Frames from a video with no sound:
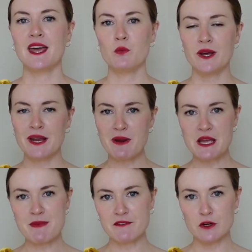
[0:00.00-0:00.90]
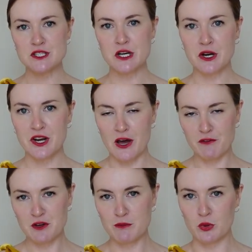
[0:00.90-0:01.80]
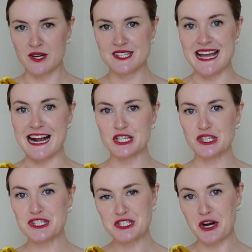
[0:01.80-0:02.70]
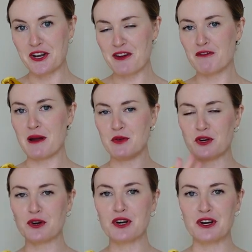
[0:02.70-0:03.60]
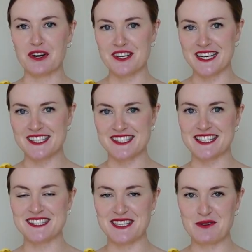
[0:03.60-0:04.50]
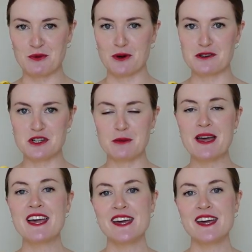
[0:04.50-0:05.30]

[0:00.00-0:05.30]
And what I recommend for starting off your board is actually starting from your current existing wardrobe